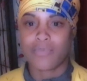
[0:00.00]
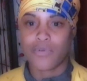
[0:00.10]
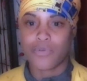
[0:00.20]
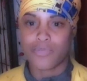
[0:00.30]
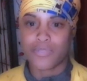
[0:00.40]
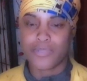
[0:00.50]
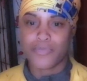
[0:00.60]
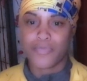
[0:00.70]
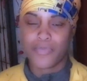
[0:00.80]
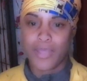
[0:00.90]
pose,
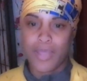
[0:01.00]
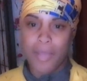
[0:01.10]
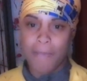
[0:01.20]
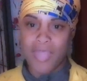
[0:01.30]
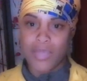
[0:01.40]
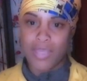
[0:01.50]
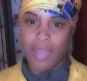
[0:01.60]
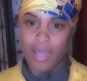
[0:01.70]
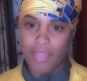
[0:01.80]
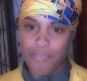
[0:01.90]
may we
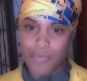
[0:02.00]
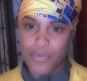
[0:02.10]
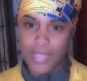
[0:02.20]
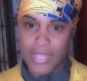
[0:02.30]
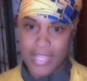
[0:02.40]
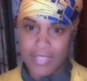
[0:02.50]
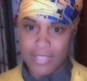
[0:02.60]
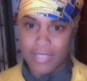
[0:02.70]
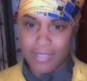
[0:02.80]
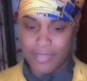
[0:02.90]
get comfortable in that seat.